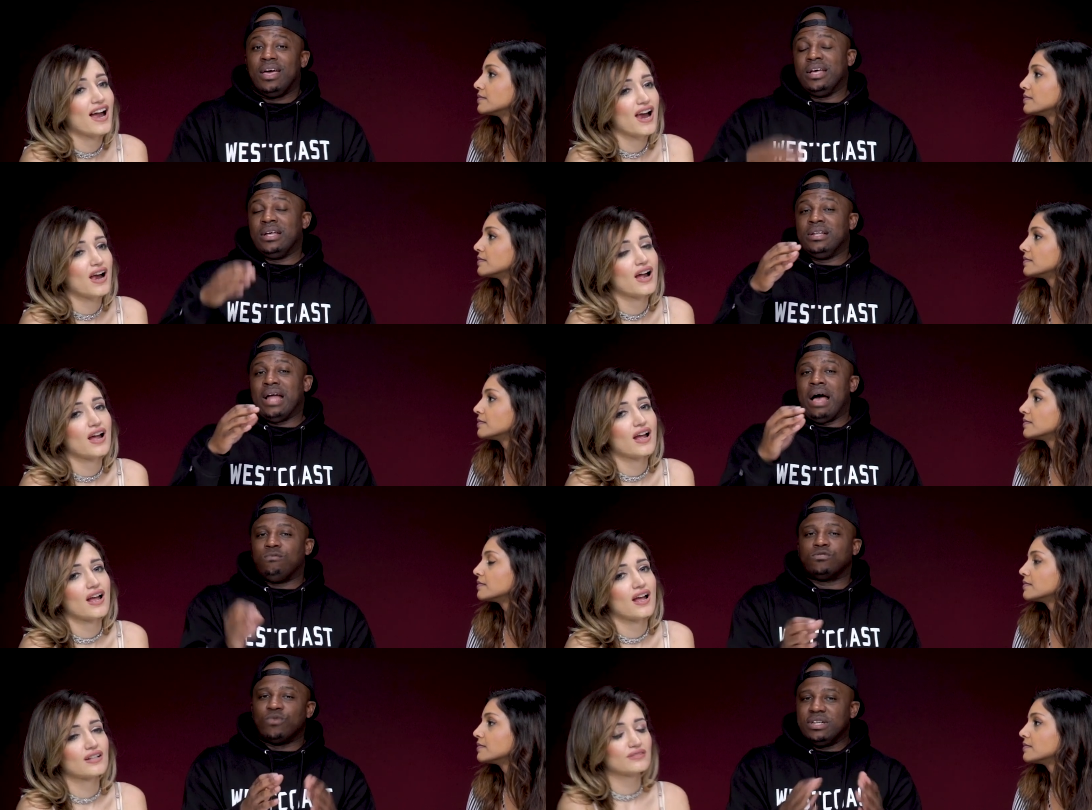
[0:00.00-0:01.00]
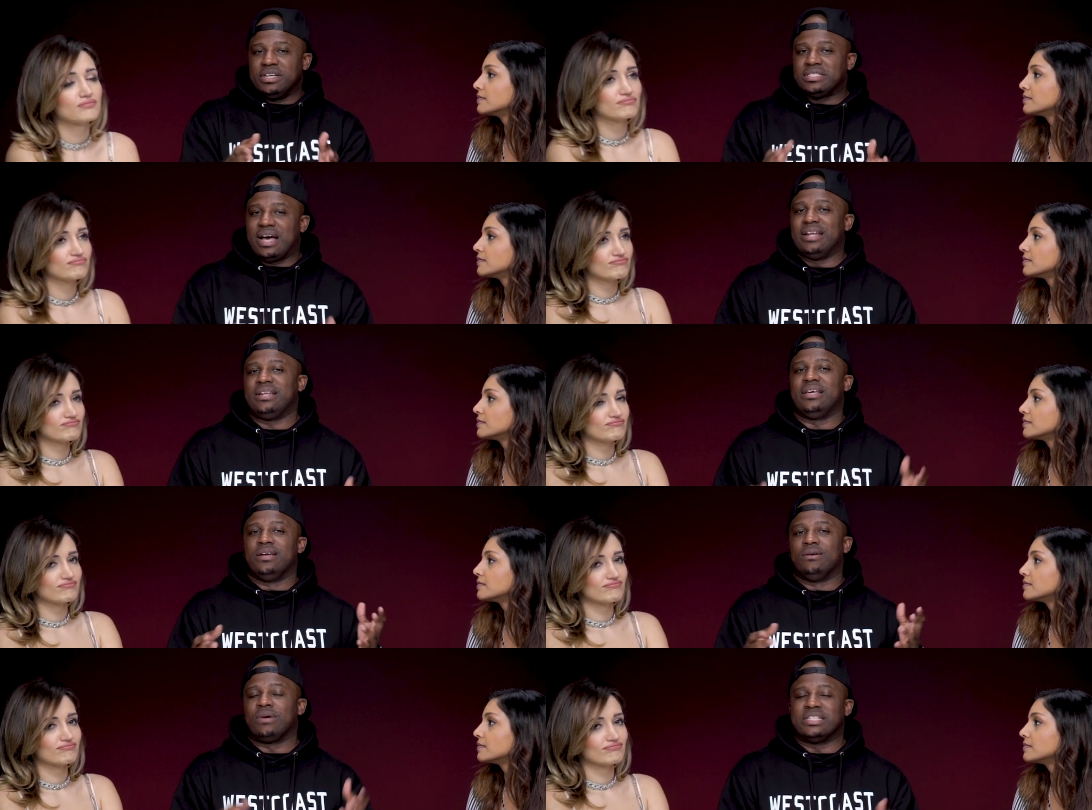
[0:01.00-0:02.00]
Speaker 1: and I was really excited to
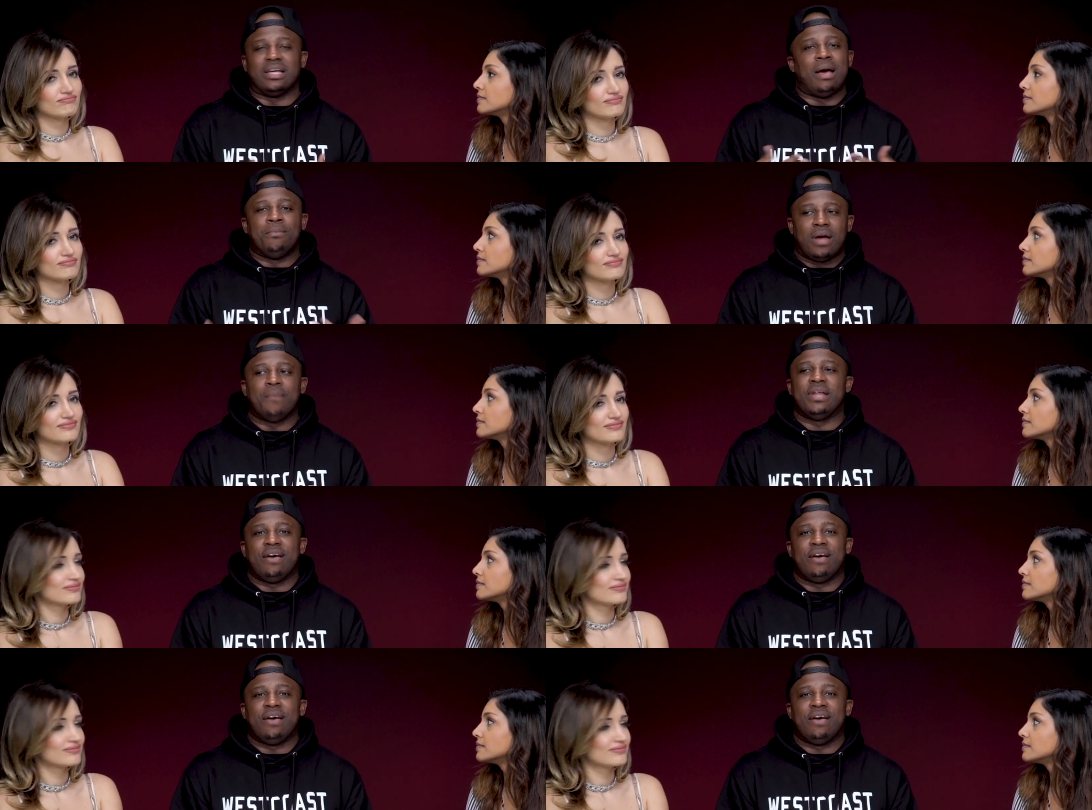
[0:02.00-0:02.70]
hear because I'm, i I'm